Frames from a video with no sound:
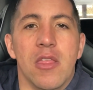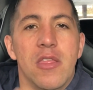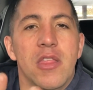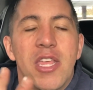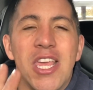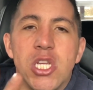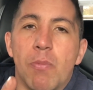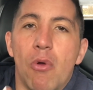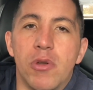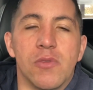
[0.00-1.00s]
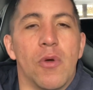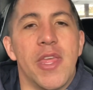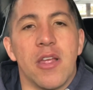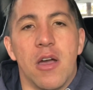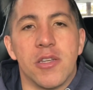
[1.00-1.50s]
the ish price of what they
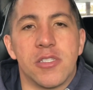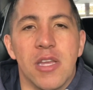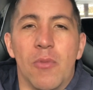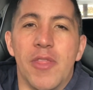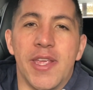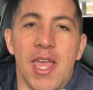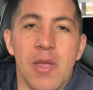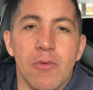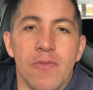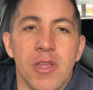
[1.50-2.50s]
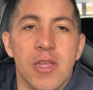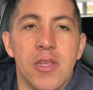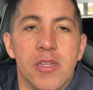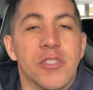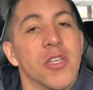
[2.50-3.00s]
cost and what they came with.
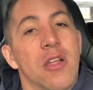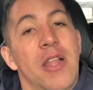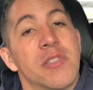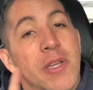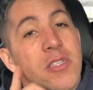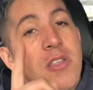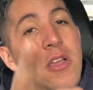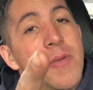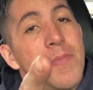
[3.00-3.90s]
So let's make a start.